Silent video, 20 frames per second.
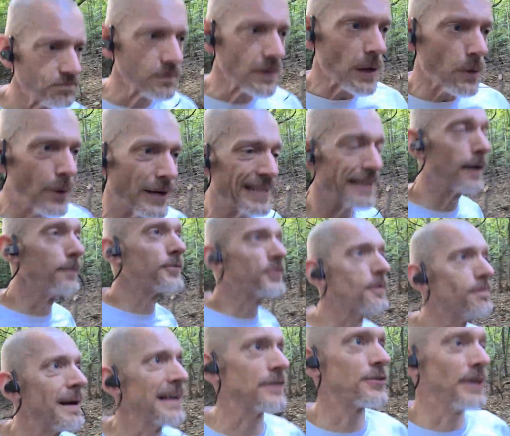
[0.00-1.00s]
when it comes to
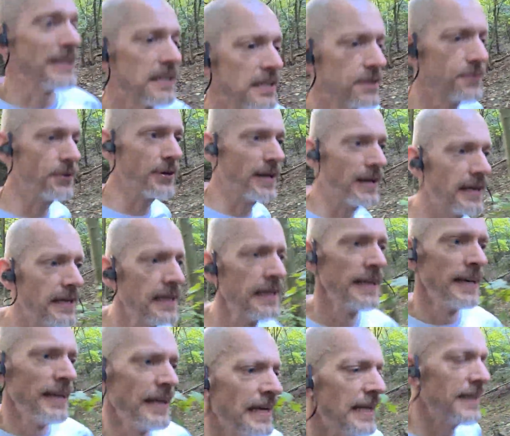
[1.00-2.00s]
battery life,
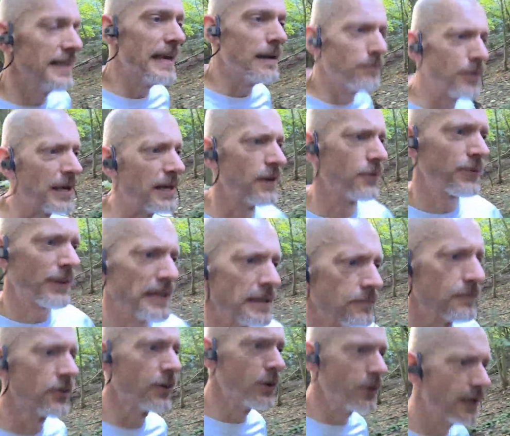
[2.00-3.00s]
the MPOW Flame
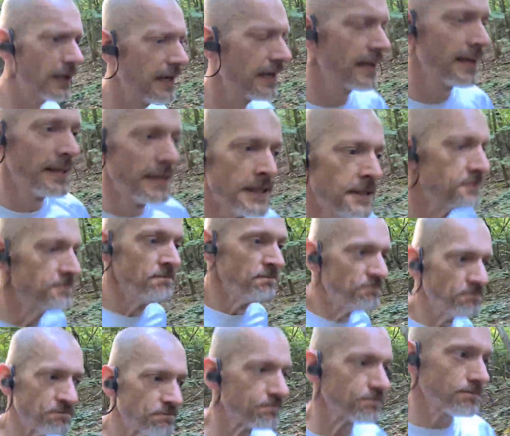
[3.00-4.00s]
2,
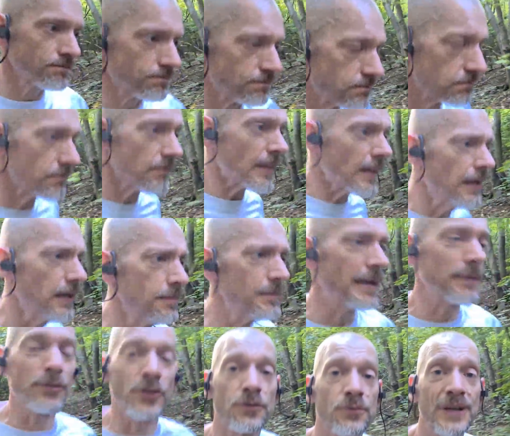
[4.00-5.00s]

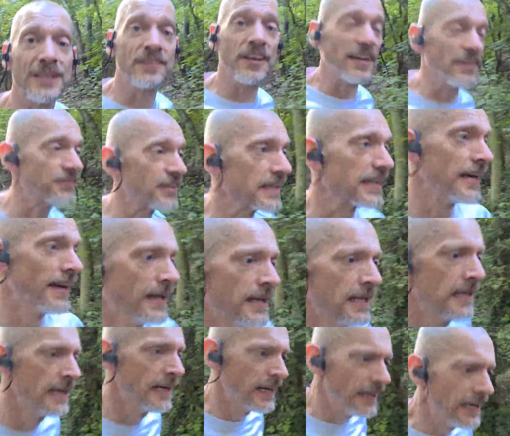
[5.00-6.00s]
absolutely fantastic.
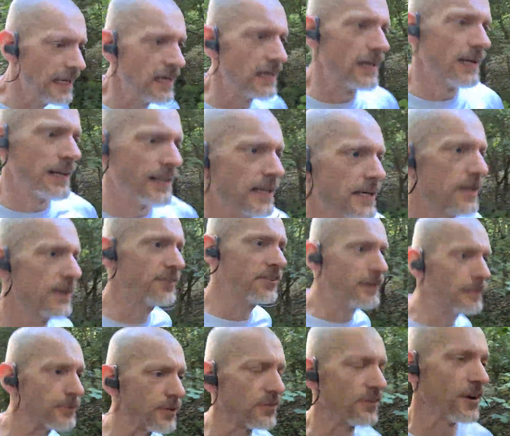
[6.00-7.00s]
It
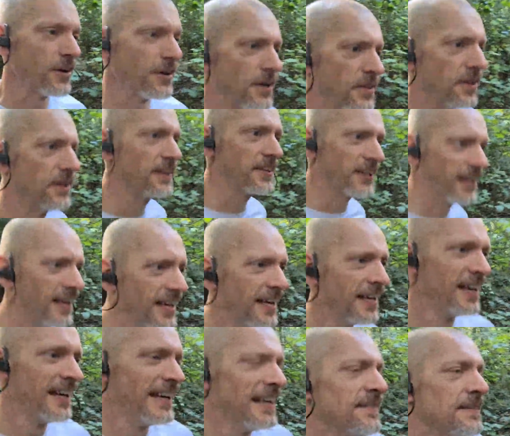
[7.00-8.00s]
seems as though that
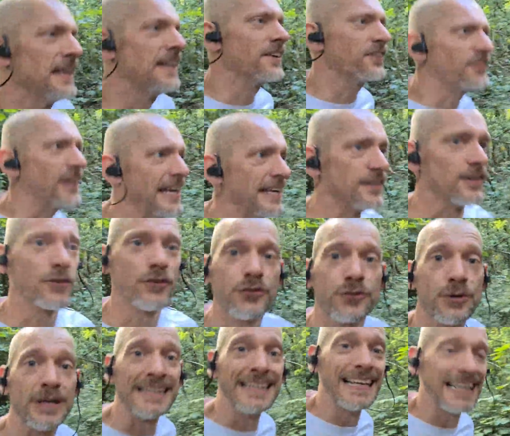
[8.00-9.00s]
in a standard
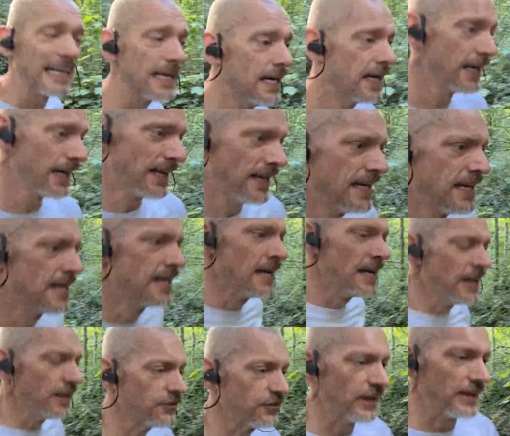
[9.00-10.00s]
training
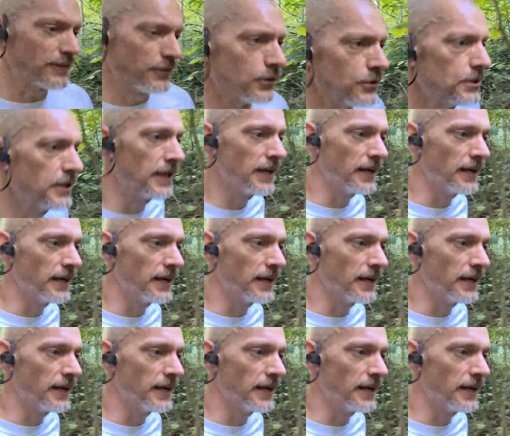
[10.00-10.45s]
schedule,